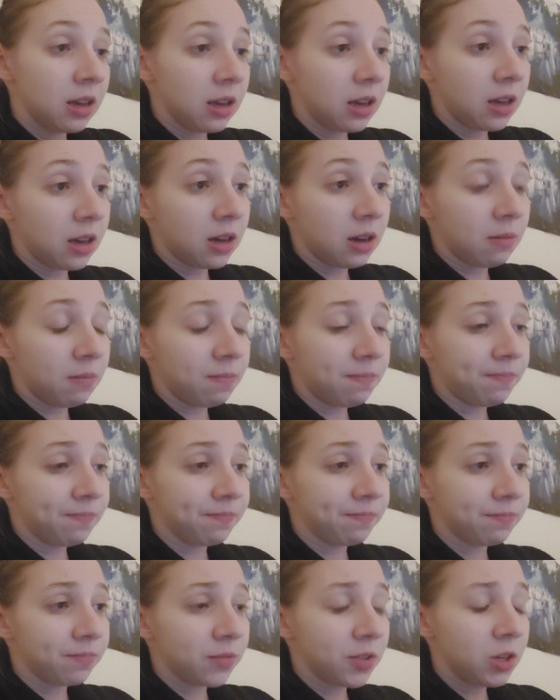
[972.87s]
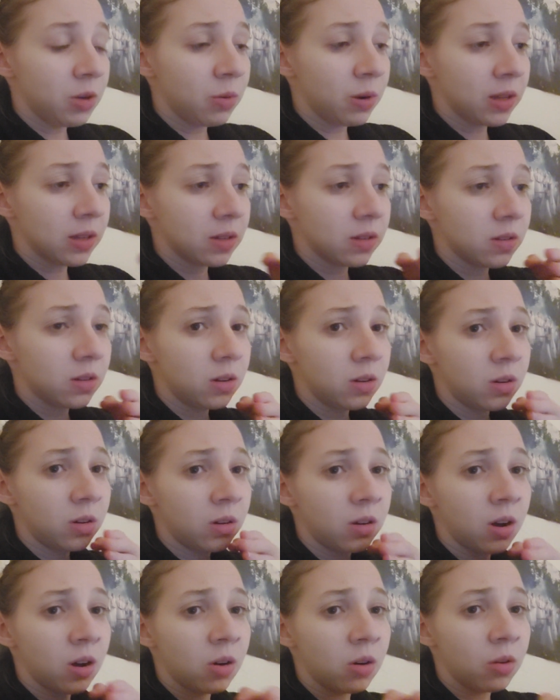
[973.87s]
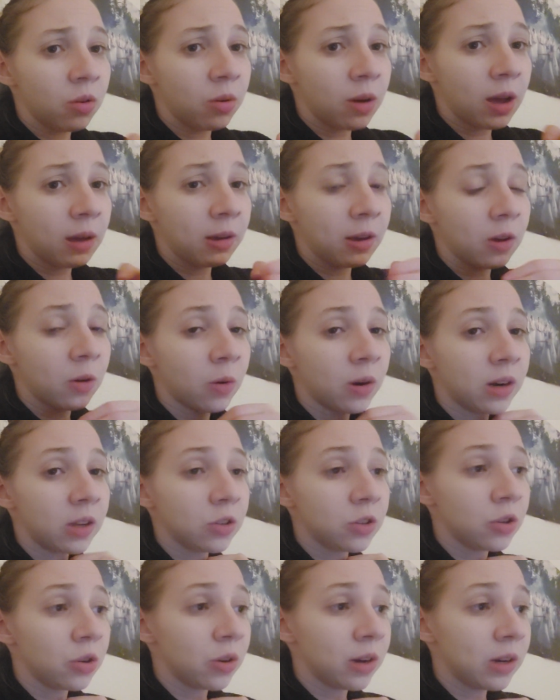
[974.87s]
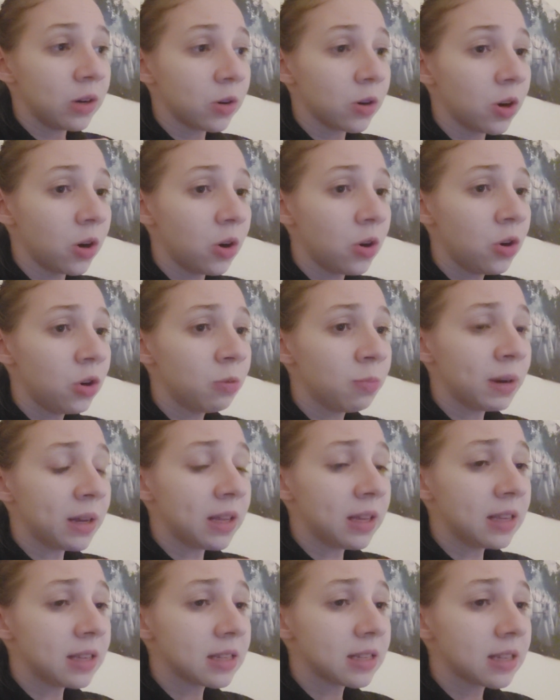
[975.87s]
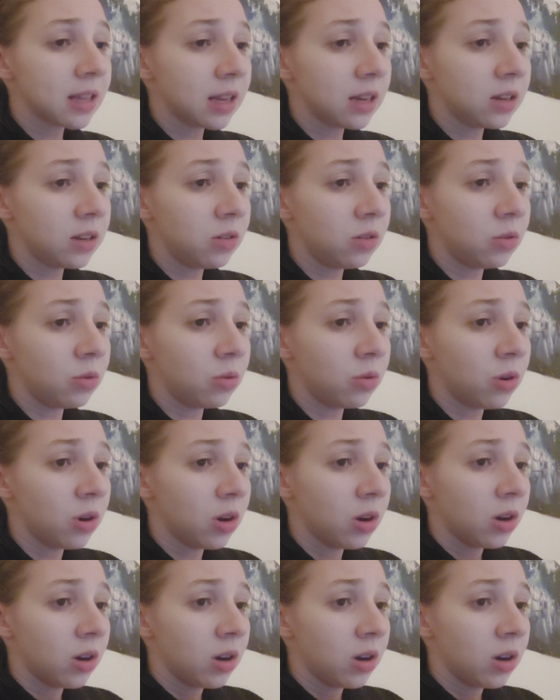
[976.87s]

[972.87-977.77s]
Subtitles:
You want to go according to your inner code, but instead you